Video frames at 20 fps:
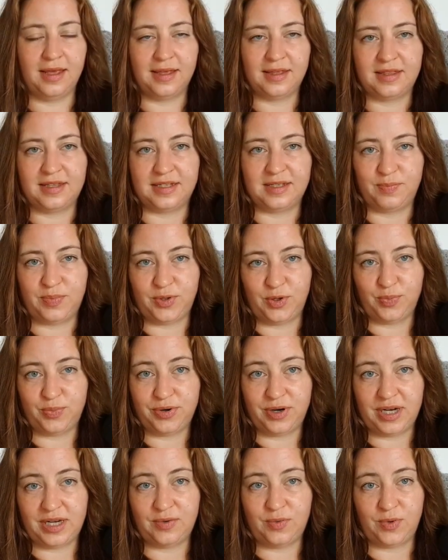This
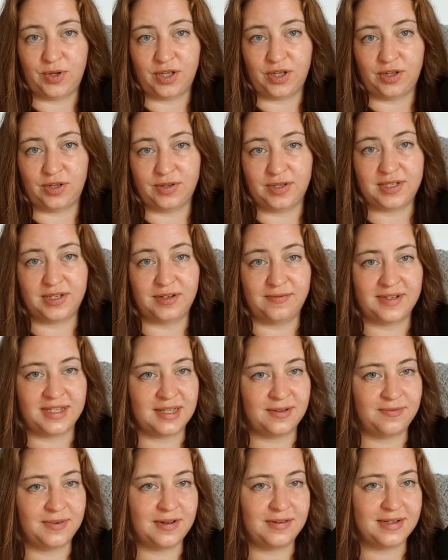blueprint will serve as
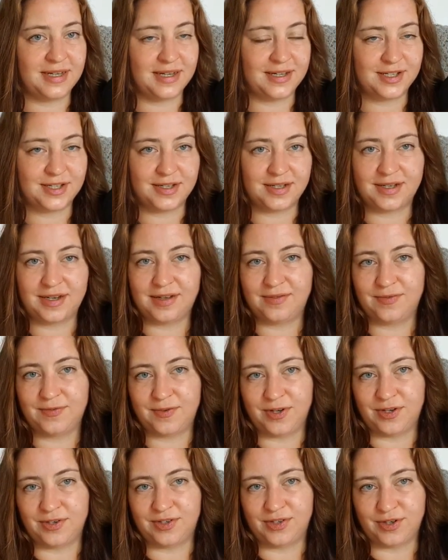the foundation for
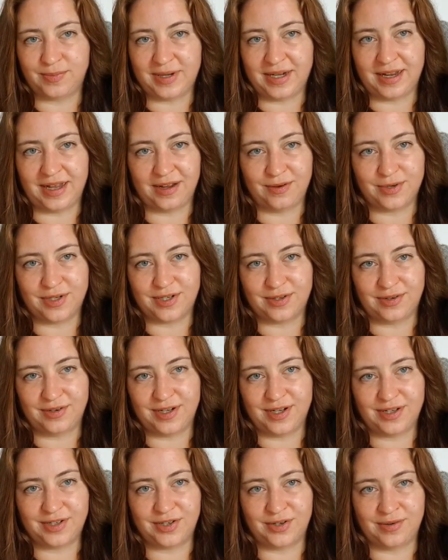your German language
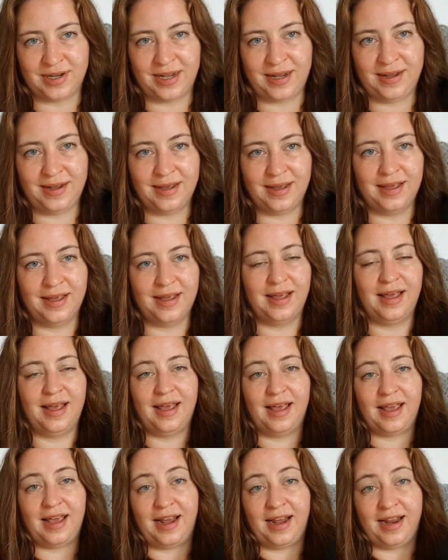learning journey,
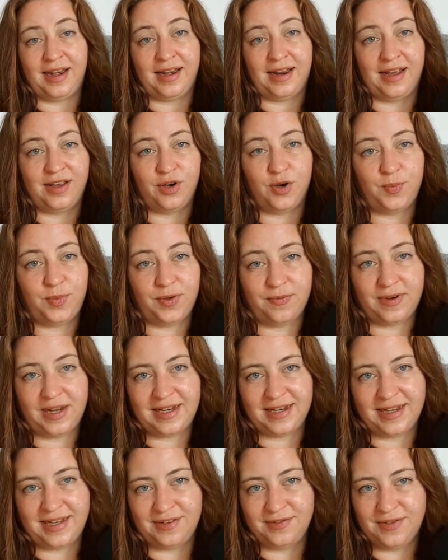and I hope you
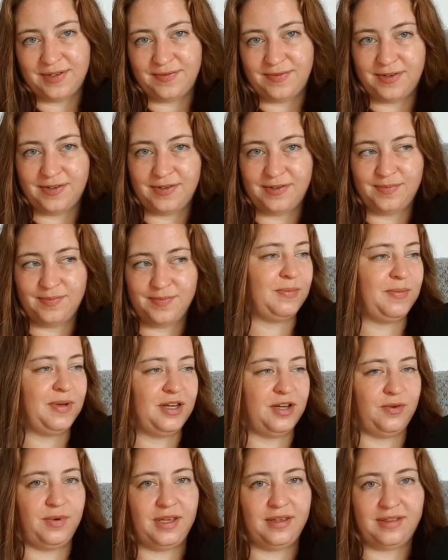find it useful. Let me
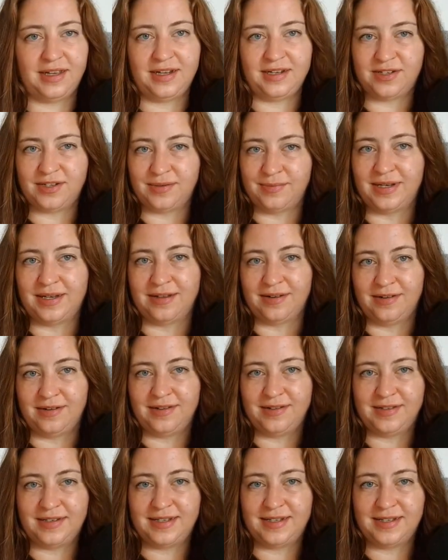know what you think, German
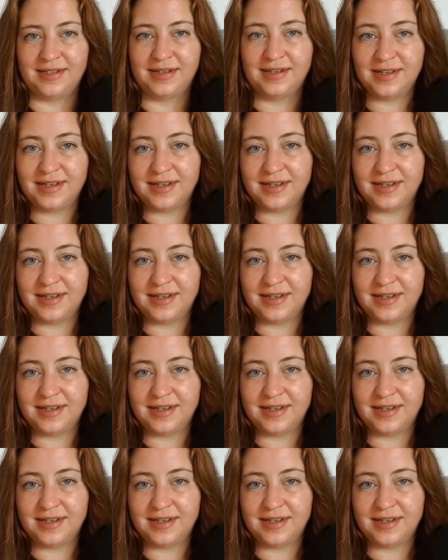learners.